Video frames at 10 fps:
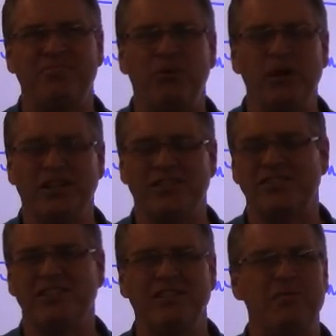
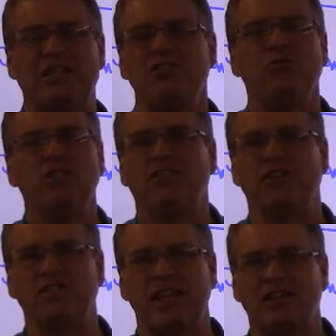Pointless. It makes no
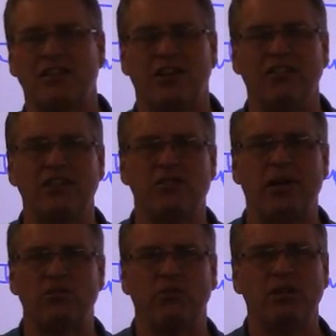difference. I could care less
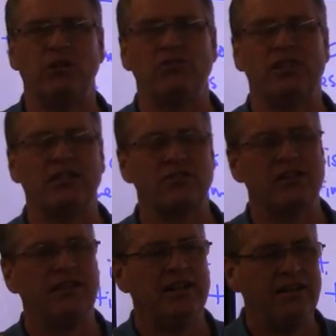about 21 cents.
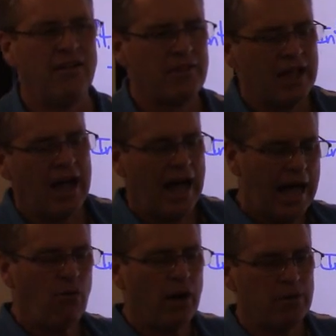
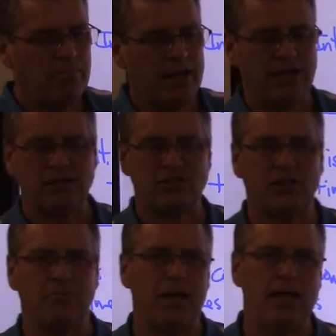I want a bank that's
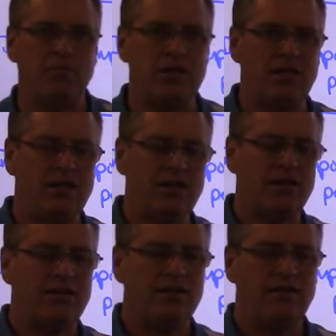going to pay me
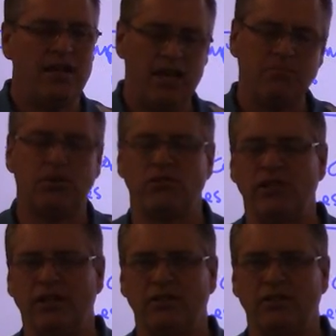8%.